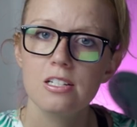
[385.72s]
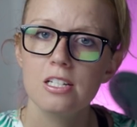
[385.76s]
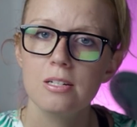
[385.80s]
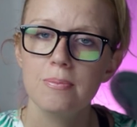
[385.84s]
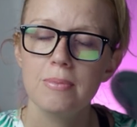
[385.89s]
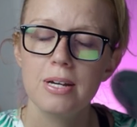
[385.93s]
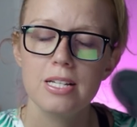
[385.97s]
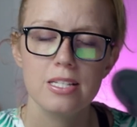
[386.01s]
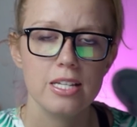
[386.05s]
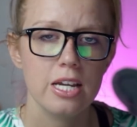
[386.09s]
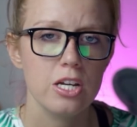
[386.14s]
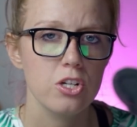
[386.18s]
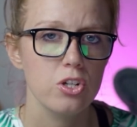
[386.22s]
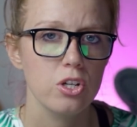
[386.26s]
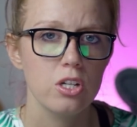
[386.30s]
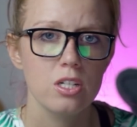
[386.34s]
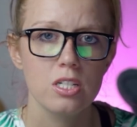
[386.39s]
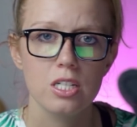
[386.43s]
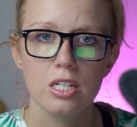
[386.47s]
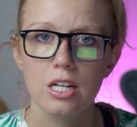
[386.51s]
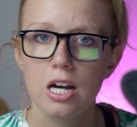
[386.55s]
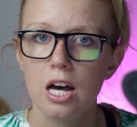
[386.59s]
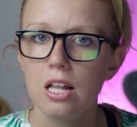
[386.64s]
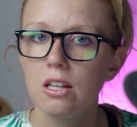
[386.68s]

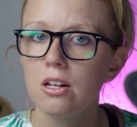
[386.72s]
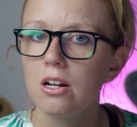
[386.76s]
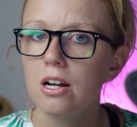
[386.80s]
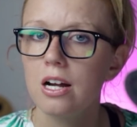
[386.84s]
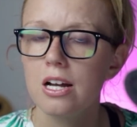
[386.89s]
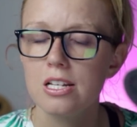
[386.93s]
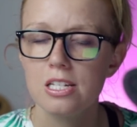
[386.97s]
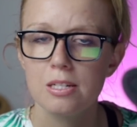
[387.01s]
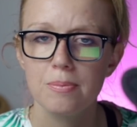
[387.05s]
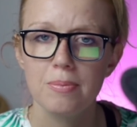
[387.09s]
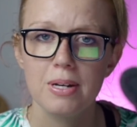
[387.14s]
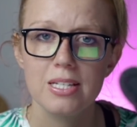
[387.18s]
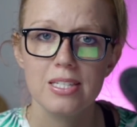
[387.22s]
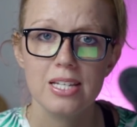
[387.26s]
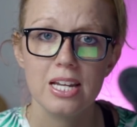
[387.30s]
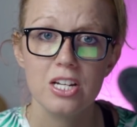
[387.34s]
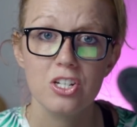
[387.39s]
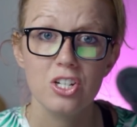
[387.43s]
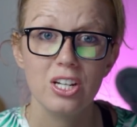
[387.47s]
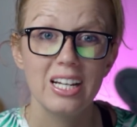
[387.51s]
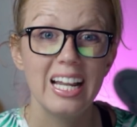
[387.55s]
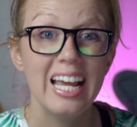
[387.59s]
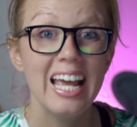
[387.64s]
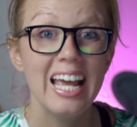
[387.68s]
customization to color
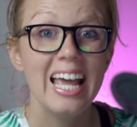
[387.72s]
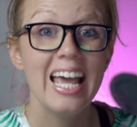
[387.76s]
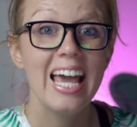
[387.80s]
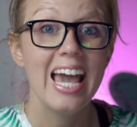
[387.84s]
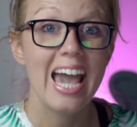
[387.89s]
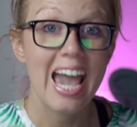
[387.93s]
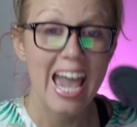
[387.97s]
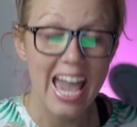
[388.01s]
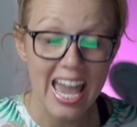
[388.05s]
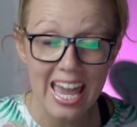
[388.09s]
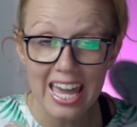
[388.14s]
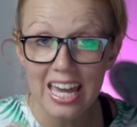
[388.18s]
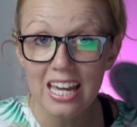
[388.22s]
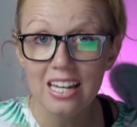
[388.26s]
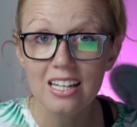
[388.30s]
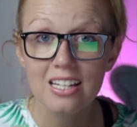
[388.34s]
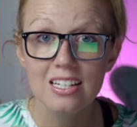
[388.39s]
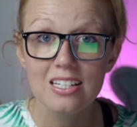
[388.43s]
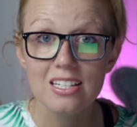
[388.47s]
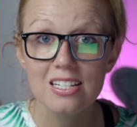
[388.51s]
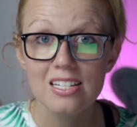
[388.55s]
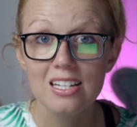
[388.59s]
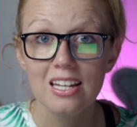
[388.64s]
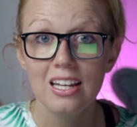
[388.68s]
customization,
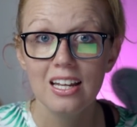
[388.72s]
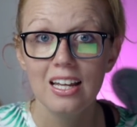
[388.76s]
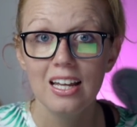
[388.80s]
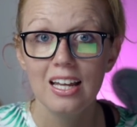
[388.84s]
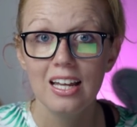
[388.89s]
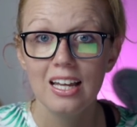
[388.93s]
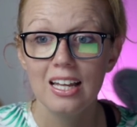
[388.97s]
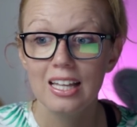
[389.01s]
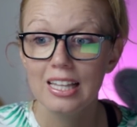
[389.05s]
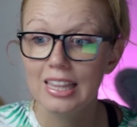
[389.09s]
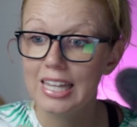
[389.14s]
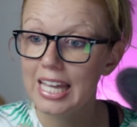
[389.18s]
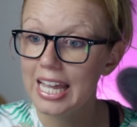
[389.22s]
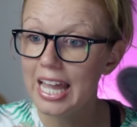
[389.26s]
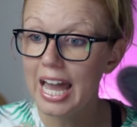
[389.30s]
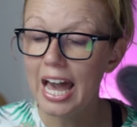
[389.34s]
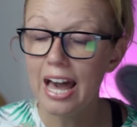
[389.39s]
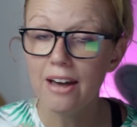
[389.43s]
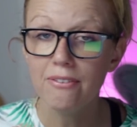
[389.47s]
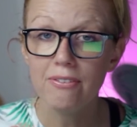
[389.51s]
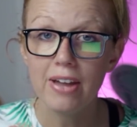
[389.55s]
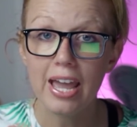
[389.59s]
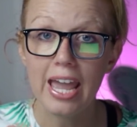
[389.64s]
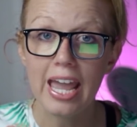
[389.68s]
and they
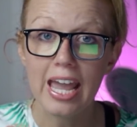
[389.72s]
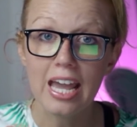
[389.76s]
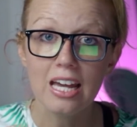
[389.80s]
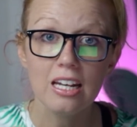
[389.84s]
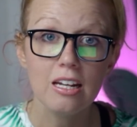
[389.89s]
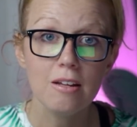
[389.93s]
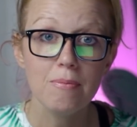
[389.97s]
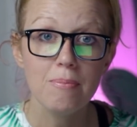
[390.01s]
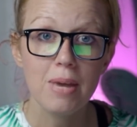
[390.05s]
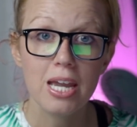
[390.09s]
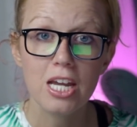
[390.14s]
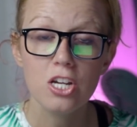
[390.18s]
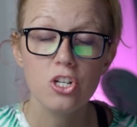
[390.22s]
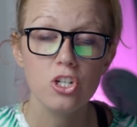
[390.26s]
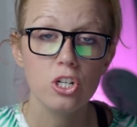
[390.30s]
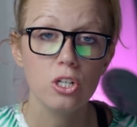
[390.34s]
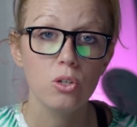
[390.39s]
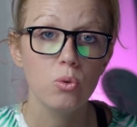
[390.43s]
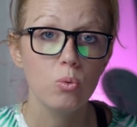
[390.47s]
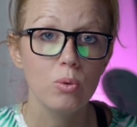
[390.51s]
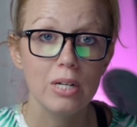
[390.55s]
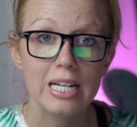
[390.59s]
have animation